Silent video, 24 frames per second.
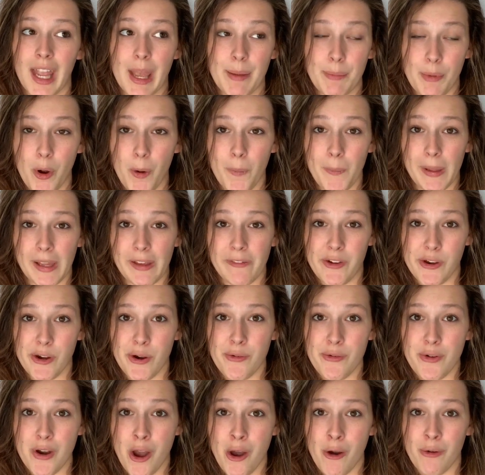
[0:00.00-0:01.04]
I'm hoping. If you
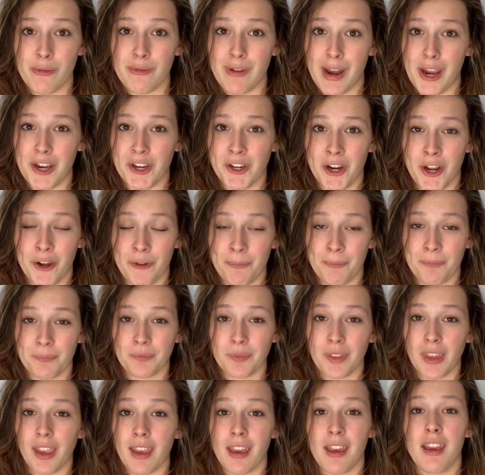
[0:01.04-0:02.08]
don't know, now you know.
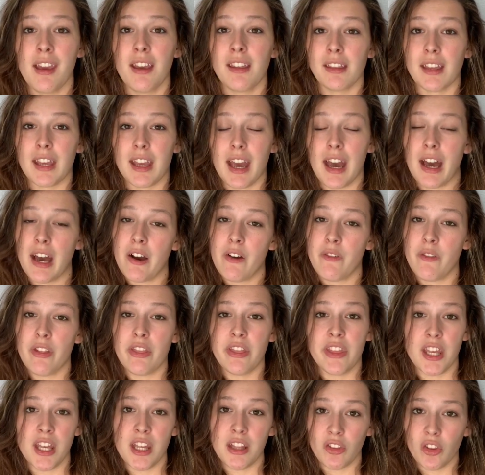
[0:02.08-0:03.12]
They
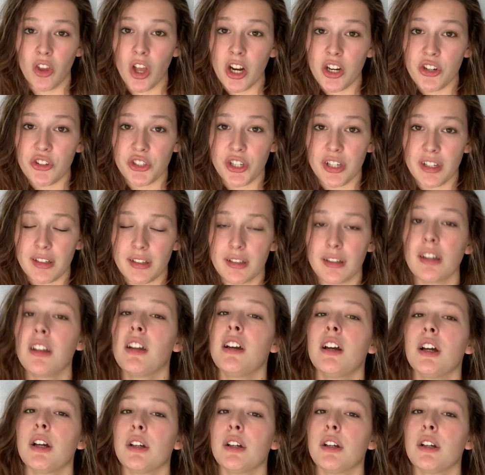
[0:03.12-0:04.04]
have the largest